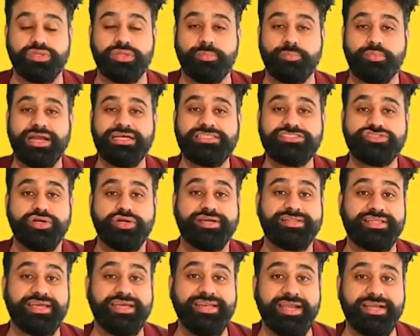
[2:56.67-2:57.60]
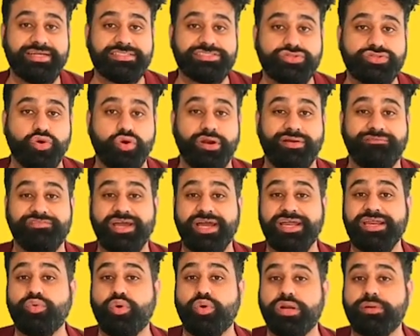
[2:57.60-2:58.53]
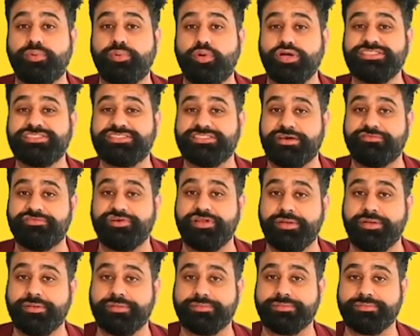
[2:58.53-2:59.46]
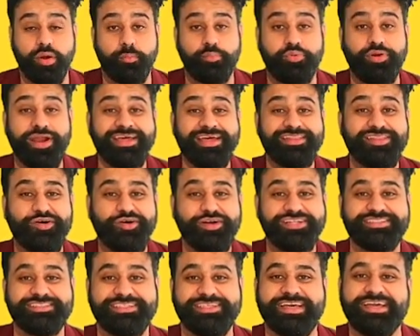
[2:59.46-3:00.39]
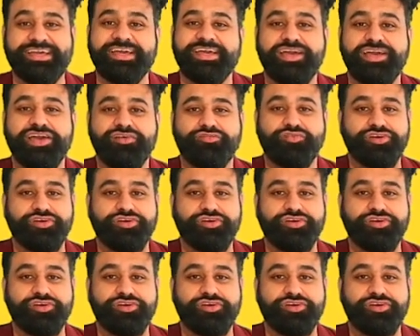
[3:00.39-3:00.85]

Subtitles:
a brand strength index score of 91.7. Brand loyalty. For